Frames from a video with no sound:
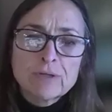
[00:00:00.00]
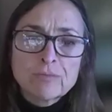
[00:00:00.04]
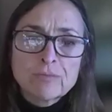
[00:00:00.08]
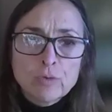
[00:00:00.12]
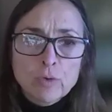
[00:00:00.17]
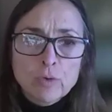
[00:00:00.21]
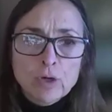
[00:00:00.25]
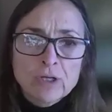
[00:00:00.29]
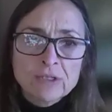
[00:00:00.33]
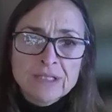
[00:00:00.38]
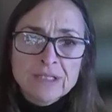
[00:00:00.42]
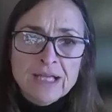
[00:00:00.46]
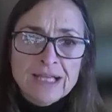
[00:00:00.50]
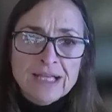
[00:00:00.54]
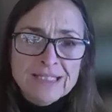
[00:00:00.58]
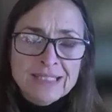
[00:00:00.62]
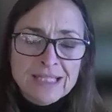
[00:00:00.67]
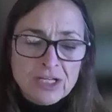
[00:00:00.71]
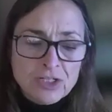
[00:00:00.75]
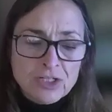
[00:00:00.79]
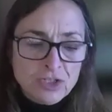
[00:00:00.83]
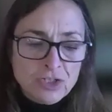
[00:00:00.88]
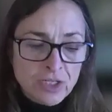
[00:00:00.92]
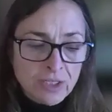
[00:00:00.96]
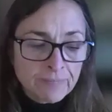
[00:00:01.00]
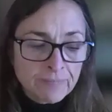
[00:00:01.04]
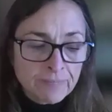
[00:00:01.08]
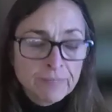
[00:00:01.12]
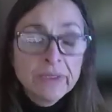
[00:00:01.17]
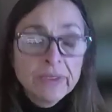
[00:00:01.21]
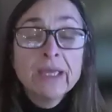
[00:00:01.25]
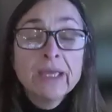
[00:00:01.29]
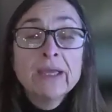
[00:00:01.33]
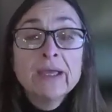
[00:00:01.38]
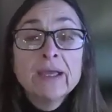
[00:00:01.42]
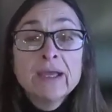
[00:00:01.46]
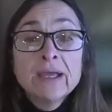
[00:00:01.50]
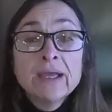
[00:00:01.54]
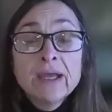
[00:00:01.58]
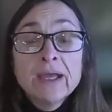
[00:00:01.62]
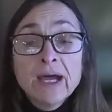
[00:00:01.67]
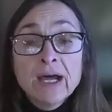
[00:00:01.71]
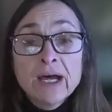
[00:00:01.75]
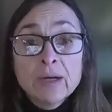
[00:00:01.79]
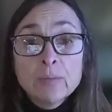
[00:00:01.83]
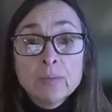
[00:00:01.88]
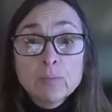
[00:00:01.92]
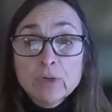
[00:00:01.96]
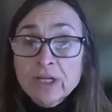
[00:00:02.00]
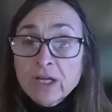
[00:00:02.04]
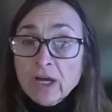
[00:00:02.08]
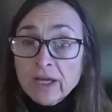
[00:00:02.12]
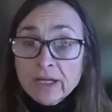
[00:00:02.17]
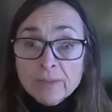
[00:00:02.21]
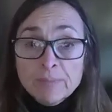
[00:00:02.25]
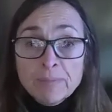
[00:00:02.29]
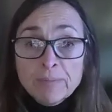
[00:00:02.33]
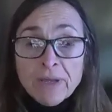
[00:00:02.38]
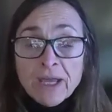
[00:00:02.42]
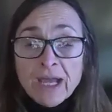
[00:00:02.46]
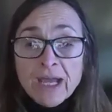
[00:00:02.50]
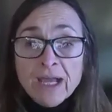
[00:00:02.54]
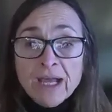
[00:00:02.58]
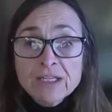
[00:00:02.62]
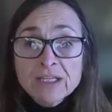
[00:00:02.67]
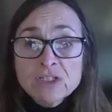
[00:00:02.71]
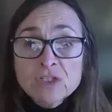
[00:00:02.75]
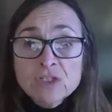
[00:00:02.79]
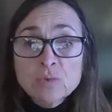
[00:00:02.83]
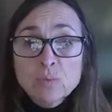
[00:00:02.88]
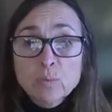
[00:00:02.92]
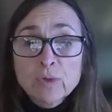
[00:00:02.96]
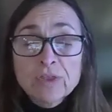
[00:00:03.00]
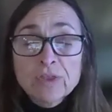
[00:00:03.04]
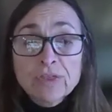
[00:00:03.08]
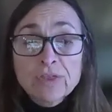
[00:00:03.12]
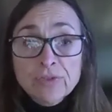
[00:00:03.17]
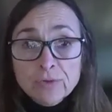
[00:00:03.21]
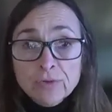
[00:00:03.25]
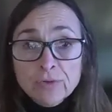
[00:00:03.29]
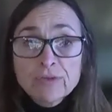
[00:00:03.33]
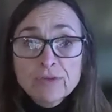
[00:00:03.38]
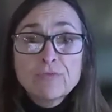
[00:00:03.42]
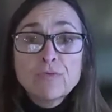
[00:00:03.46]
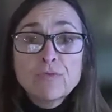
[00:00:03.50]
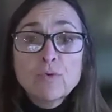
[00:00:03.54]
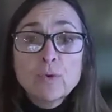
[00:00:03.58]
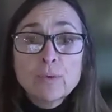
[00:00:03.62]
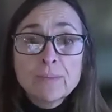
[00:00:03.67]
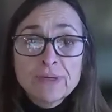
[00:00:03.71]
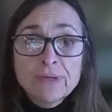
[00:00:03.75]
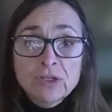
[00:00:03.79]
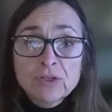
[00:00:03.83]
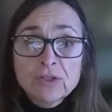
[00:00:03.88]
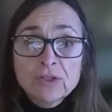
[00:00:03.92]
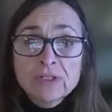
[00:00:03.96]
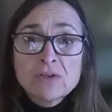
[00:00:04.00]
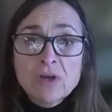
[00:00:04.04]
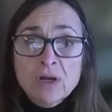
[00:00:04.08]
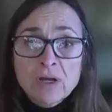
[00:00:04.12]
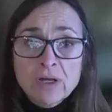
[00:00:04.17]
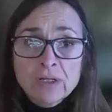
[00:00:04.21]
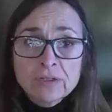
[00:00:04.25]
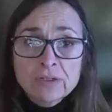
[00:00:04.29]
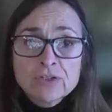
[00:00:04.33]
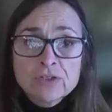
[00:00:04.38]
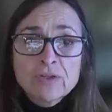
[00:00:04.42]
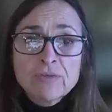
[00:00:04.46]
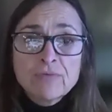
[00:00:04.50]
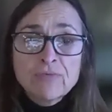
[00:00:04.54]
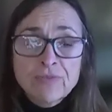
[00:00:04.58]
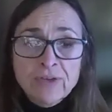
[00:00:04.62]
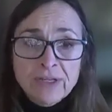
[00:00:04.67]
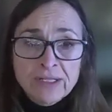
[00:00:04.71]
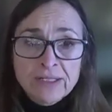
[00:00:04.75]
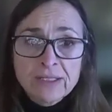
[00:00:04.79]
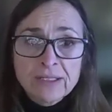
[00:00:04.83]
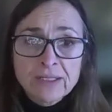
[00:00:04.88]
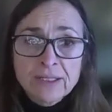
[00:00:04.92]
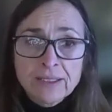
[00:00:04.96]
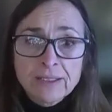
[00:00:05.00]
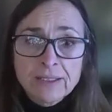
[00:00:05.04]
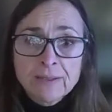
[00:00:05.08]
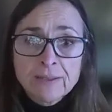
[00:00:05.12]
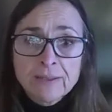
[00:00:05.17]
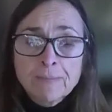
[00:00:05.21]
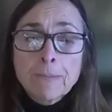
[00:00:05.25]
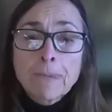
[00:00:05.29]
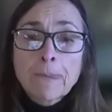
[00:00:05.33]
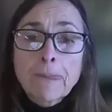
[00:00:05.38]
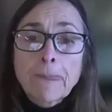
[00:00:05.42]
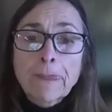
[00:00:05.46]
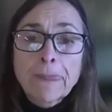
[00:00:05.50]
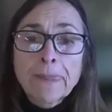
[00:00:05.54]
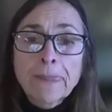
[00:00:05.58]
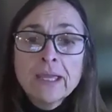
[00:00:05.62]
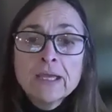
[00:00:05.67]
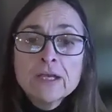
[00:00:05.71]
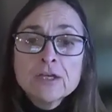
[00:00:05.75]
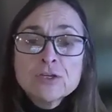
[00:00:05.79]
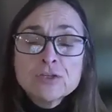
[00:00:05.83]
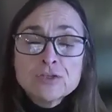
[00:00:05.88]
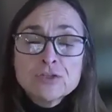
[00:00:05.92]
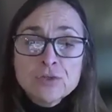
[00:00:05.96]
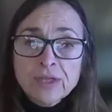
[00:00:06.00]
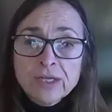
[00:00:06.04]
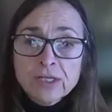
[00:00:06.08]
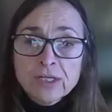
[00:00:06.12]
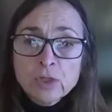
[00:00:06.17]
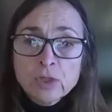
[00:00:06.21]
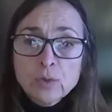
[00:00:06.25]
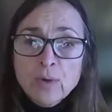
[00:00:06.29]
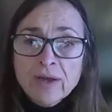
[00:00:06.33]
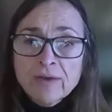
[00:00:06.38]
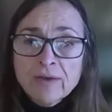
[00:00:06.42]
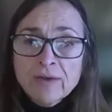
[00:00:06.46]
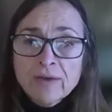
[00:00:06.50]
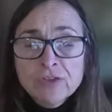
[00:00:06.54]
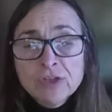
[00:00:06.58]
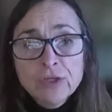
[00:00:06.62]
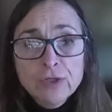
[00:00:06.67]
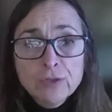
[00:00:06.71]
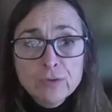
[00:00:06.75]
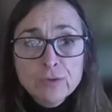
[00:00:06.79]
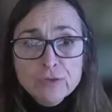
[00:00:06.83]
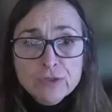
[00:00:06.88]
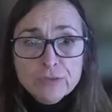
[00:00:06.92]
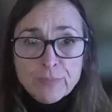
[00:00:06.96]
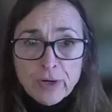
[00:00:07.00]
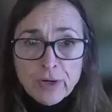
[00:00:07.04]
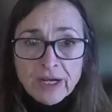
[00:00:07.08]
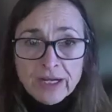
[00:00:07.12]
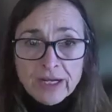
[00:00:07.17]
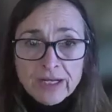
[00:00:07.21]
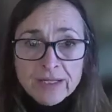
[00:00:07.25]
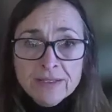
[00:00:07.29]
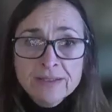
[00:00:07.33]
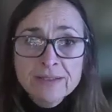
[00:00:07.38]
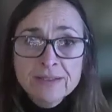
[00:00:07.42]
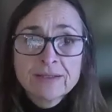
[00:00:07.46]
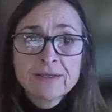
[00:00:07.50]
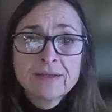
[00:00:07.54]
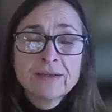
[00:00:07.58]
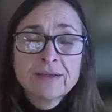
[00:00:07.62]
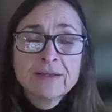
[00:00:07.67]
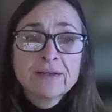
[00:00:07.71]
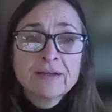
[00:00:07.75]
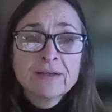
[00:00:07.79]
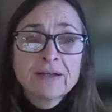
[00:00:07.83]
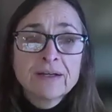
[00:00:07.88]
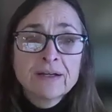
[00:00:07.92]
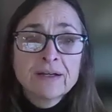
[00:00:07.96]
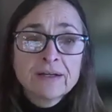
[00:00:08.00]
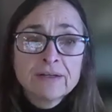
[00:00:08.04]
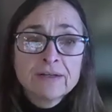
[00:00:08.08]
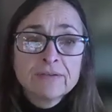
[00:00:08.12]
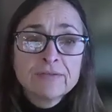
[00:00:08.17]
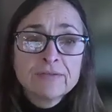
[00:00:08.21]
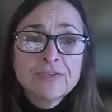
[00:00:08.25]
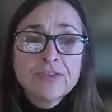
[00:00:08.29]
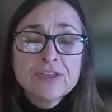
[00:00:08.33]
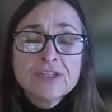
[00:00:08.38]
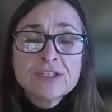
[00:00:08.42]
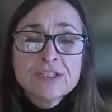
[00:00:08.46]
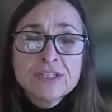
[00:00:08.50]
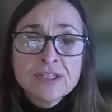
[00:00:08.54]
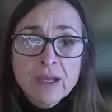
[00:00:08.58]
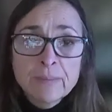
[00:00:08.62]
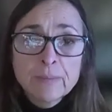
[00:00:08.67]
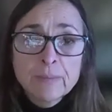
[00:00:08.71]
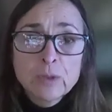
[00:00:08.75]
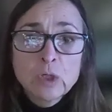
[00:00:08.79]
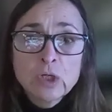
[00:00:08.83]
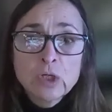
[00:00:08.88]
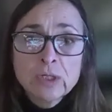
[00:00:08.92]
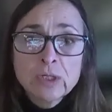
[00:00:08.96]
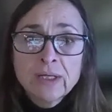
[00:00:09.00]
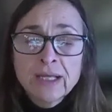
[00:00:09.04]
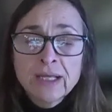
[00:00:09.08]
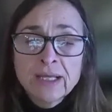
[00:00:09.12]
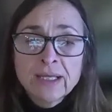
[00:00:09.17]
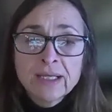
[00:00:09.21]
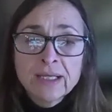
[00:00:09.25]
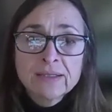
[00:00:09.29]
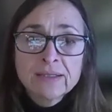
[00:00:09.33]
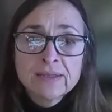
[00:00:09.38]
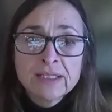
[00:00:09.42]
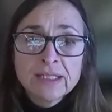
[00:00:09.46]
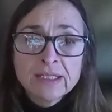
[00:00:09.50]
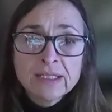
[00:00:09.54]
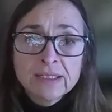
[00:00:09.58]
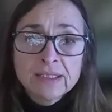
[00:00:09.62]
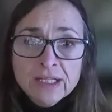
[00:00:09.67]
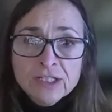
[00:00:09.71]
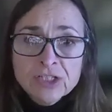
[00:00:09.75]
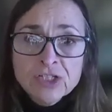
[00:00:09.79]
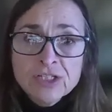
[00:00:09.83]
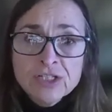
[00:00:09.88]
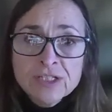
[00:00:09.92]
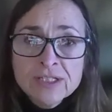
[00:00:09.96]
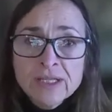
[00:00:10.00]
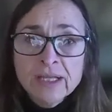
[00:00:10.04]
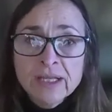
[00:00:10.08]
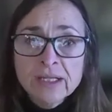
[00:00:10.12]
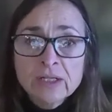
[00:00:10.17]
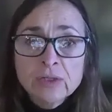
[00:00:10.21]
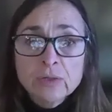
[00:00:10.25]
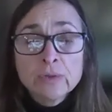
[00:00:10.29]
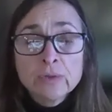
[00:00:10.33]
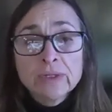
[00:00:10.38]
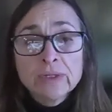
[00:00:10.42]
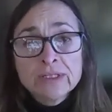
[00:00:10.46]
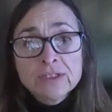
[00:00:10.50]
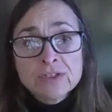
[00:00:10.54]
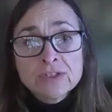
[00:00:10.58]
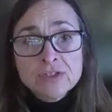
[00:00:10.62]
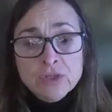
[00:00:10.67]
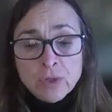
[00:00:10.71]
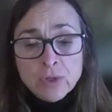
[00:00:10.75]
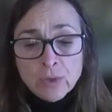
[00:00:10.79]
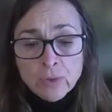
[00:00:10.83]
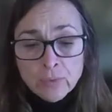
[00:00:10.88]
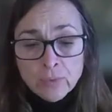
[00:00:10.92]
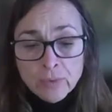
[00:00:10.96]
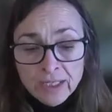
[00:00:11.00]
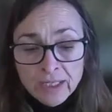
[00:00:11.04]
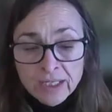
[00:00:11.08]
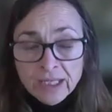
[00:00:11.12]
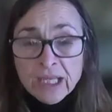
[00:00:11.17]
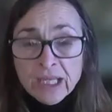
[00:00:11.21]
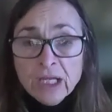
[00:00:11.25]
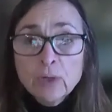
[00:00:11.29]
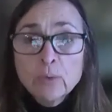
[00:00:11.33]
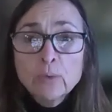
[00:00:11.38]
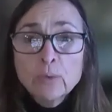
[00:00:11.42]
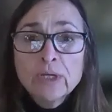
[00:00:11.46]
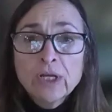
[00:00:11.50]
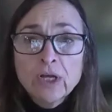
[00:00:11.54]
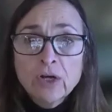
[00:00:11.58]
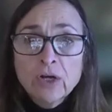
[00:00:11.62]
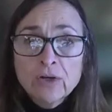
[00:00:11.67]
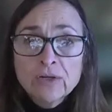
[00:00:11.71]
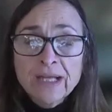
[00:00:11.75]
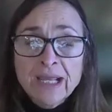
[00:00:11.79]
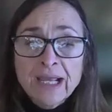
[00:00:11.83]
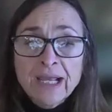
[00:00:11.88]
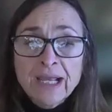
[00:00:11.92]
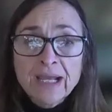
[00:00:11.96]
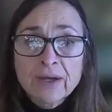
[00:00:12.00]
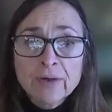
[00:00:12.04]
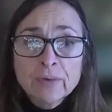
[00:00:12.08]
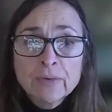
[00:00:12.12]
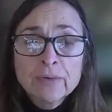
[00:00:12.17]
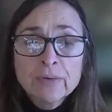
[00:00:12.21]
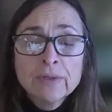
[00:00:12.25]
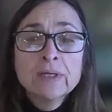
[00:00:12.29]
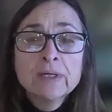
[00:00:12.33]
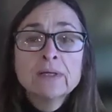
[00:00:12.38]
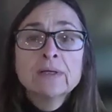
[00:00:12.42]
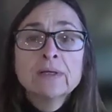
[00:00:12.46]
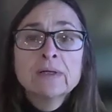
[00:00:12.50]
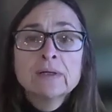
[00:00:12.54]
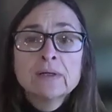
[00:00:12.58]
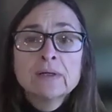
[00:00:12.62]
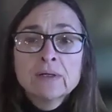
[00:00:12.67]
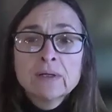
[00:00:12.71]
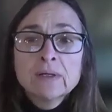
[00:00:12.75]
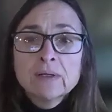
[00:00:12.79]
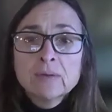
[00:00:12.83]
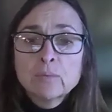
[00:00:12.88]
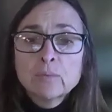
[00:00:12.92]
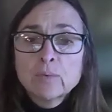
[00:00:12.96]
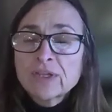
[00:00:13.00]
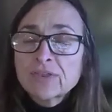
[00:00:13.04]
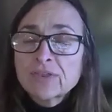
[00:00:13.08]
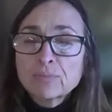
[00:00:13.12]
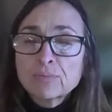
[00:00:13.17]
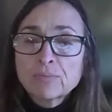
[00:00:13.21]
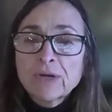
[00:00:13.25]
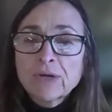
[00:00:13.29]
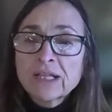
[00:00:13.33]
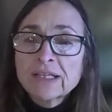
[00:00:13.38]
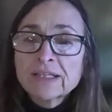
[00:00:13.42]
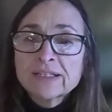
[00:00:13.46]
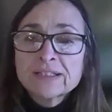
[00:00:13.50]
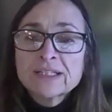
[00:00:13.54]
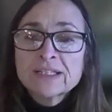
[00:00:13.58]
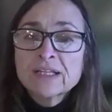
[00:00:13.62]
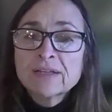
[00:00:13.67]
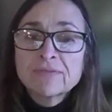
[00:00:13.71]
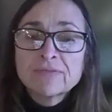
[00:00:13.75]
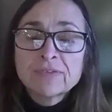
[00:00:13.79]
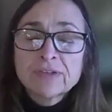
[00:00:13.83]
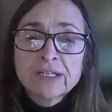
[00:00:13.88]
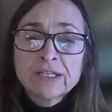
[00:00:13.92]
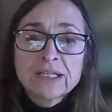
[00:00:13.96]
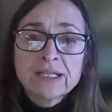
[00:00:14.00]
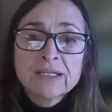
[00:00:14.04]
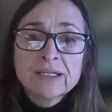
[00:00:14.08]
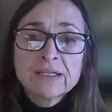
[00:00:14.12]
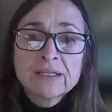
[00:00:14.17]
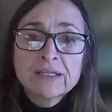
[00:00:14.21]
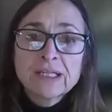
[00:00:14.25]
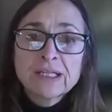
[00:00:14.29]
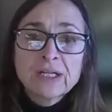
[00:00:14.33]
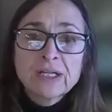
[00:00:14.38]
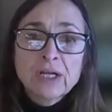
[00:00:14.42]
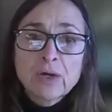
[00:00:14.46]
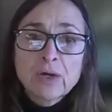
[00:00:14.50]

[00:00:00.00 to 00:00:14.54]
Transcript: before our last session. We got it passed with $34 million of funding in it. So then you have the huge break of the summer and the election cycle. And so here we are now with relatively,